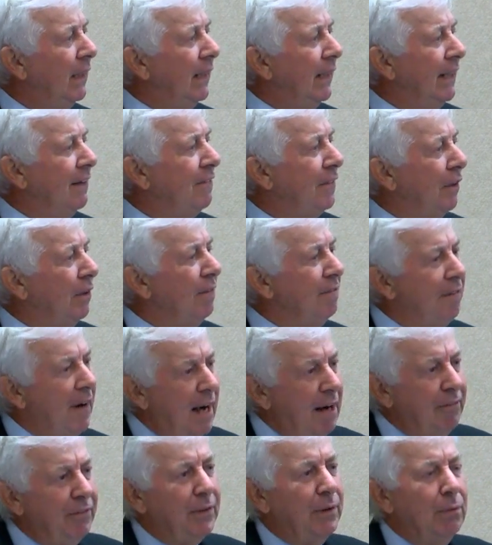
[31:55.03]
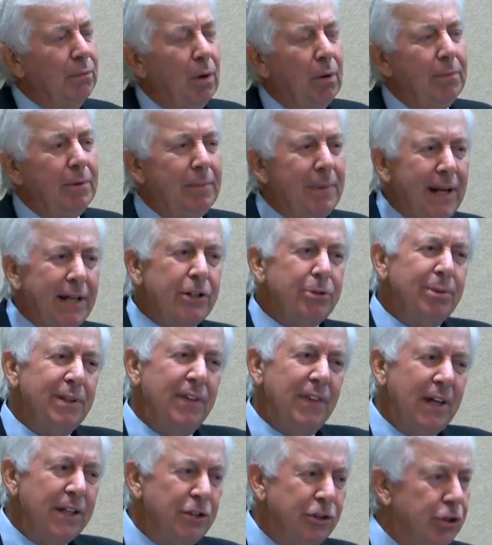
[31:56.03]
If they're involved with enrollment
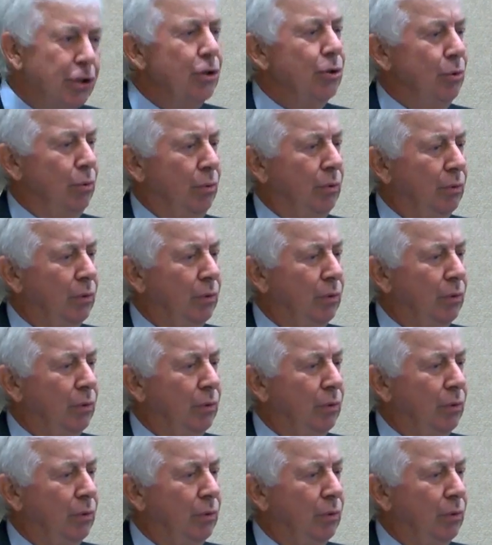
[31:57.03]
management, they do.